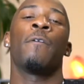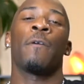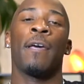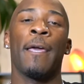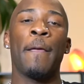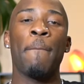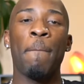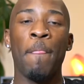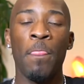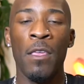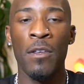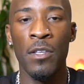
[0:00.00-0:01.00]
Okay,
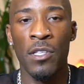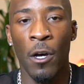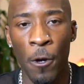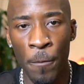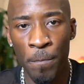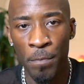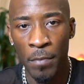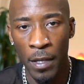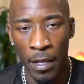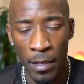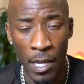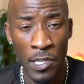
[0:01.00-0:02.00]
so
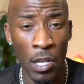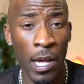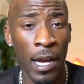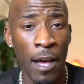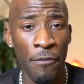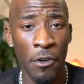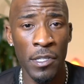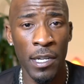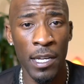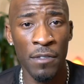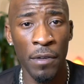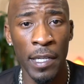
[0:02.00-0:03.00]
that's all I got for
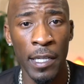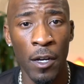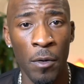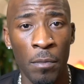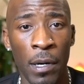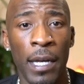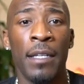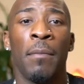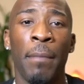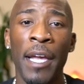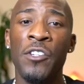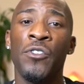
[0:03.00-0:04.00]
today's video, but
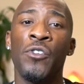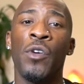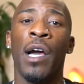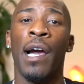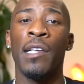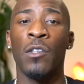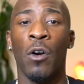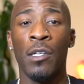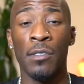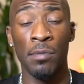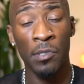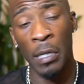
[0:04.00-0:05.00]
make sure you guys are
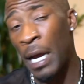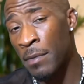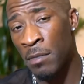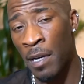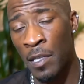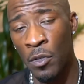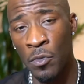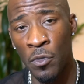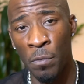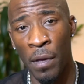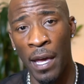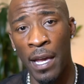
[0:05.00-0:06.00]
subscribed to my
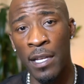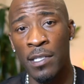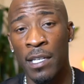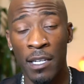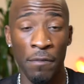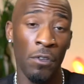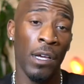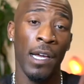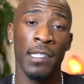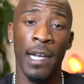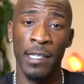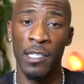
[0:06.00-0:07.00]
YouTube page. And if you
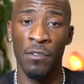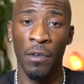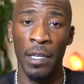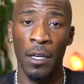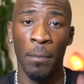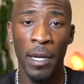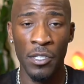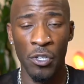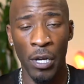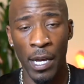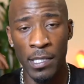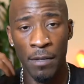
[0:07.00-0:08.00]
guys like this video, make sure
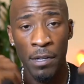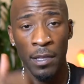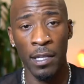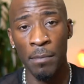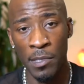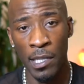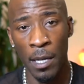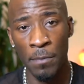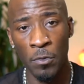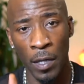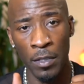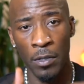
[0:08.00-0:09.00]
you guys give it a thumbs up
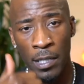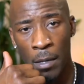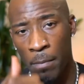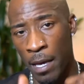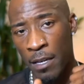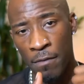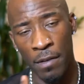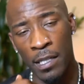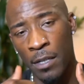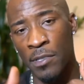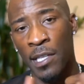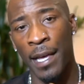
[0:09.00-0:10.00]
so I know to keep making
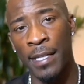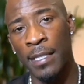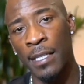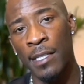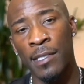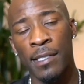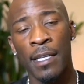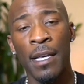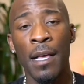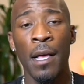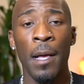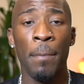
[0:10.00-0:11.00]
videos like this.
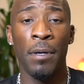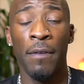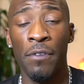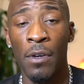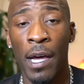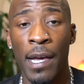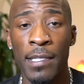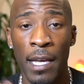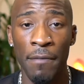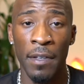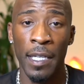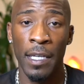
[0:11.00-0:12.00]
But if you guys
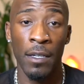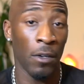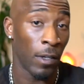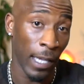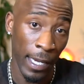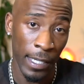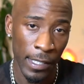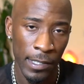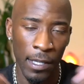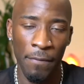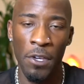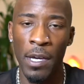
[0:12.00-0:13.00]
have any, or
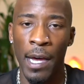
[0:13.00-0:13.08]
ladies, if